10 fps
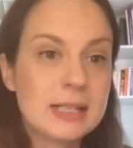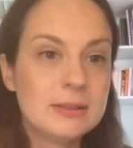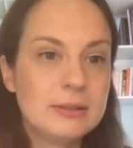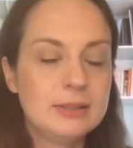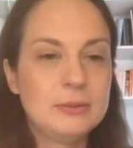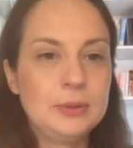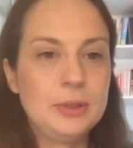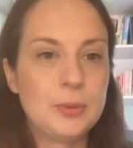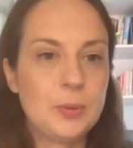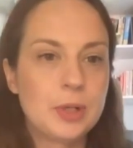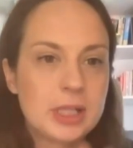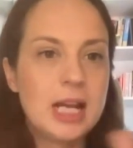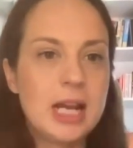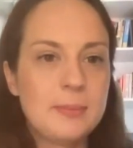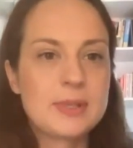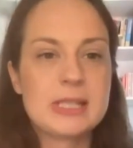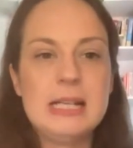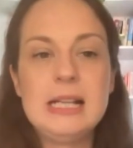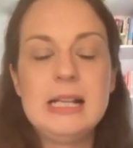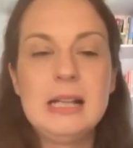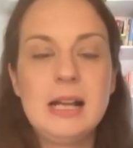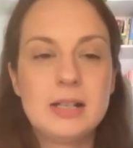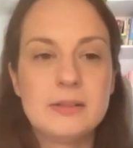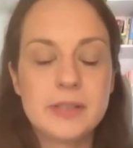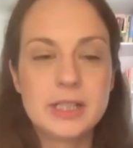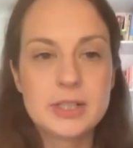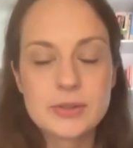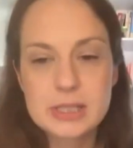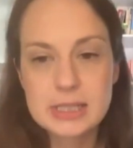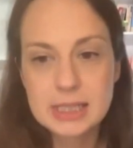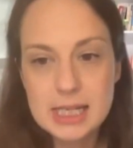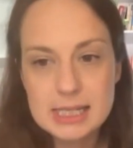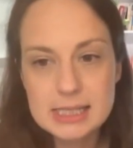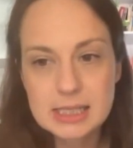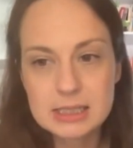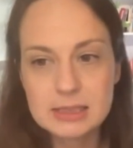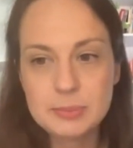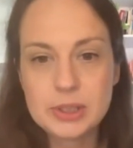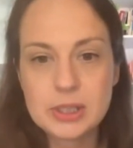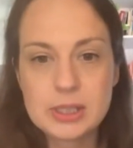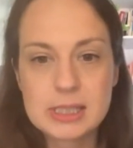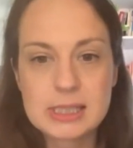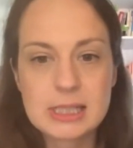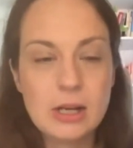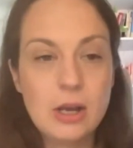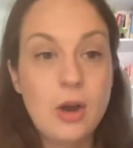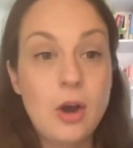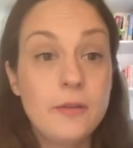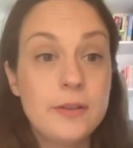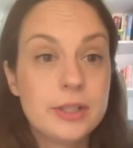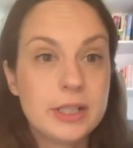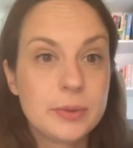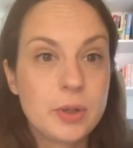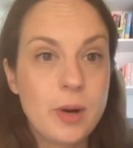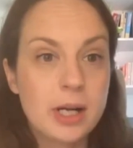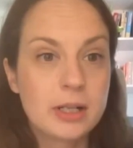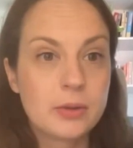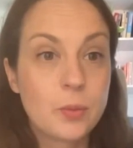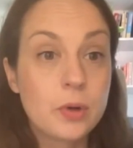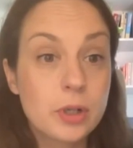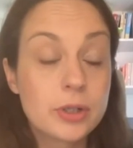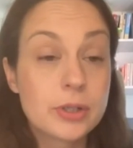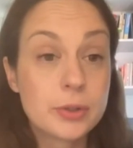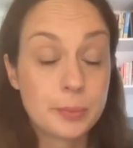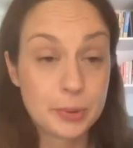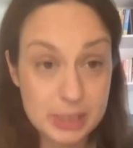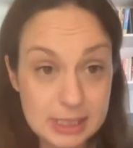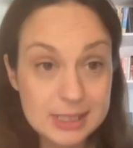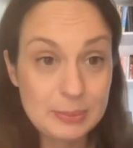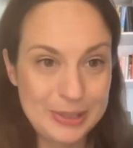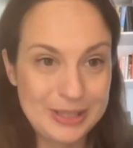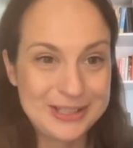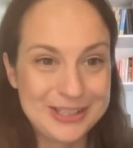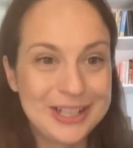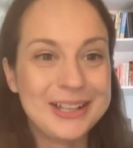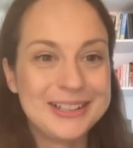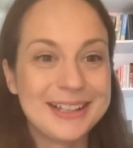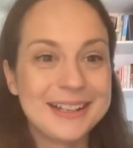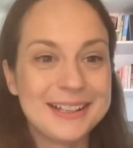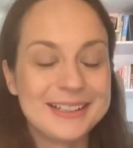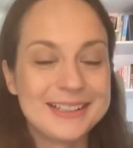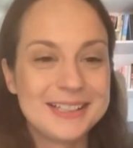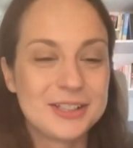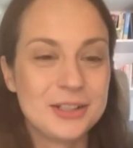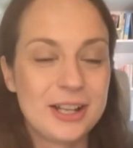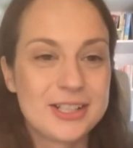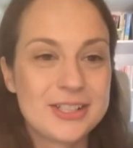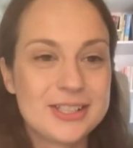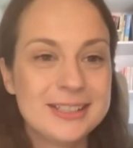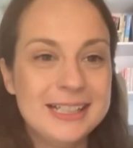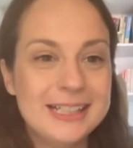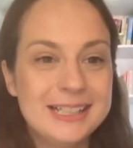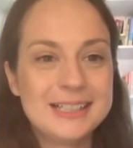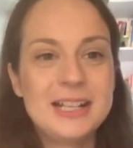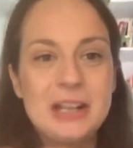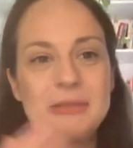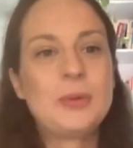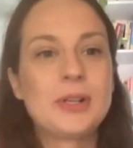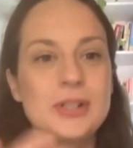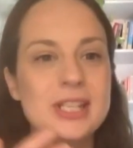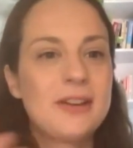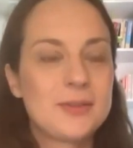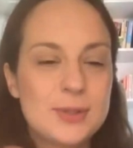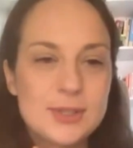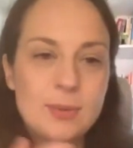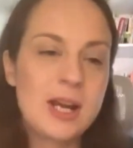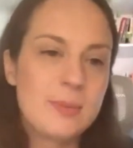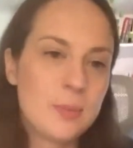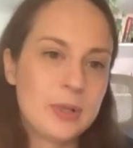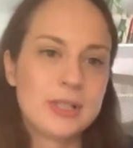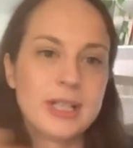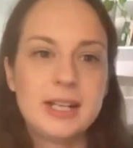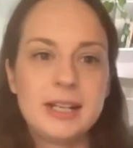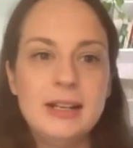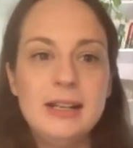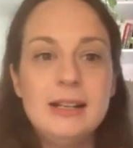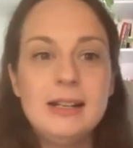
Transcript: and, you know, working apps are a very interesting case study because often they require workers to participate in the data collection. The workers have to swipe when they,